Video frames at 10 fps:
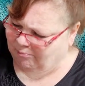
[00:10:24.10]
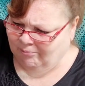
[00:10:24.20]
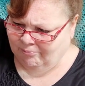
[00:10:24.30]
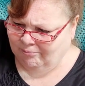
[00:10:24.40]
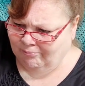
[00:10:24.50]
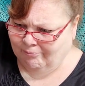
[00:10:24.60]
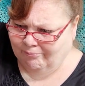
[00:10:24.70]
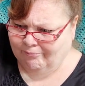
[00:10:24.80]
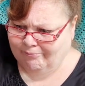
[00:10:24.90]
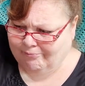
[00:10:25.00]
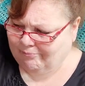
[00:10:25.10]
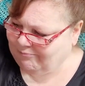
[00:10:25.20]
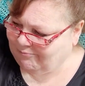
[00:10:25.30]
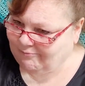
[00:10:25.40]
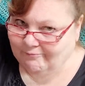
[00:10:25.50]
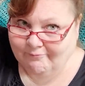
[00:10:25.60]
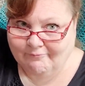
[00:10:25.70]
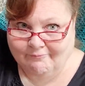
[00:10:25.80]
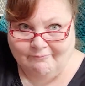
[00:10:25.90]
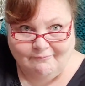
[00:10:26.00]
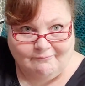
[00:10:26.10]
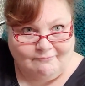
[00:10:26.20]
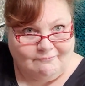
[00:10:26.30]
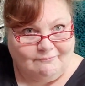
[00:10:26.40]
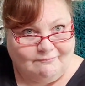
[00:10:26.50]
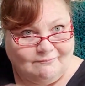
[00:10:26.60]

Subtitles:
No one is speaking in this clip.